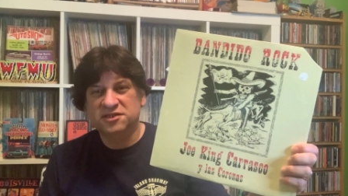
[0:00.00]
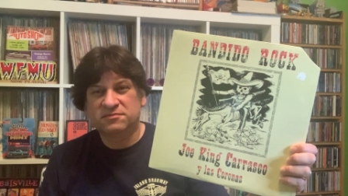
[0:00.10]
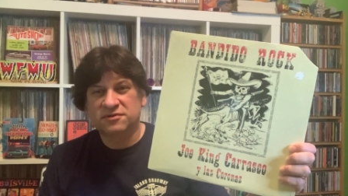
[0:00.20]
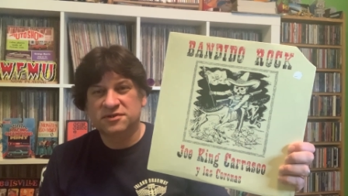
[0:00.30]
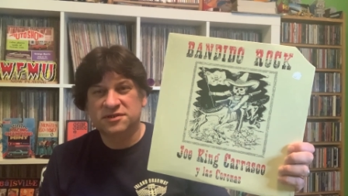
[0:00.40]

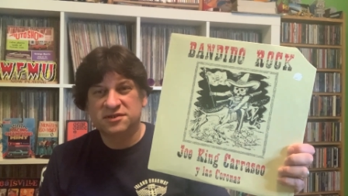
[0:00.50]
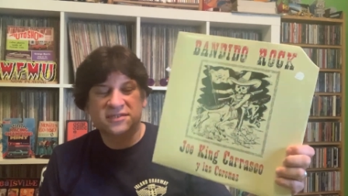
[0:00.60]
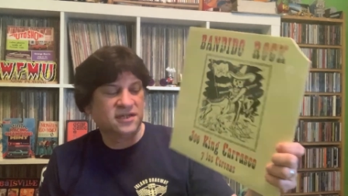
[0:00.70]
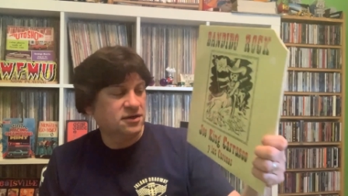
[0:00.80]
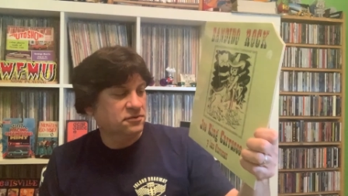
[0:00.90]
purchase,
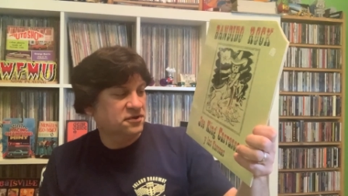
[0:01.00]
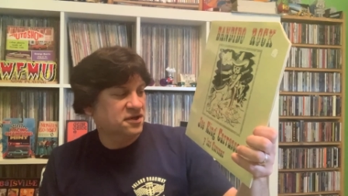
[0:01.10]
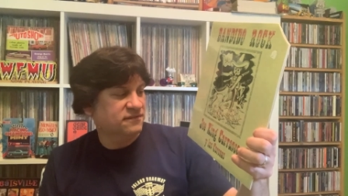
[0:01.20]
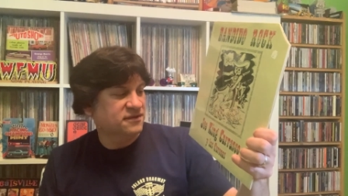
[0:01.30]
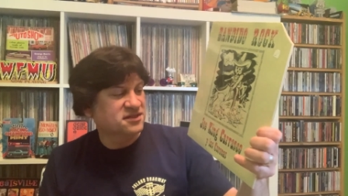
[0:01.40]
and I don't think
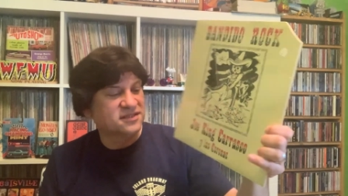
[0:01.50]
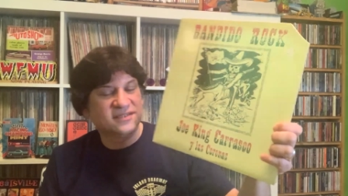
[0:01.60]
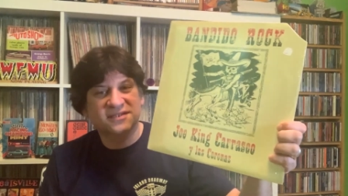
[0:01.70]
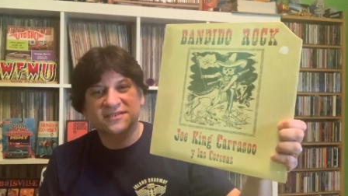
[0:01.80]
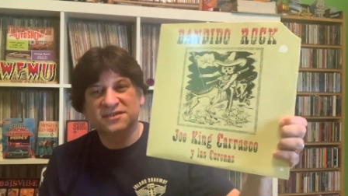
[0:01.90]
I've listened to
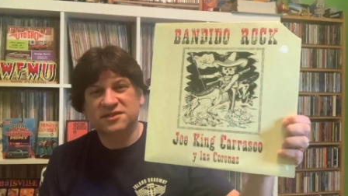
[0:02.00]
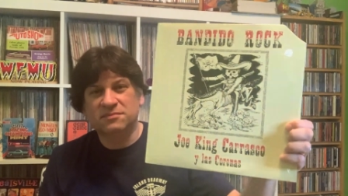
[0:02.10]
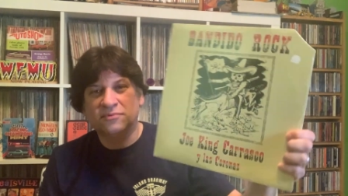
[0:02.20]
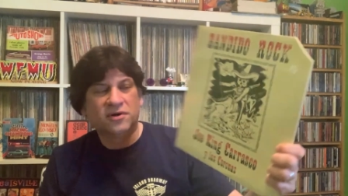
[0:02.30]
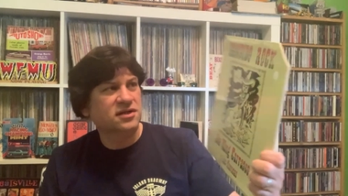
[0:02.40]
this since I
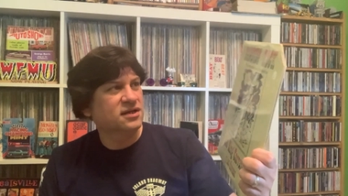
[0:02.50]
bought it.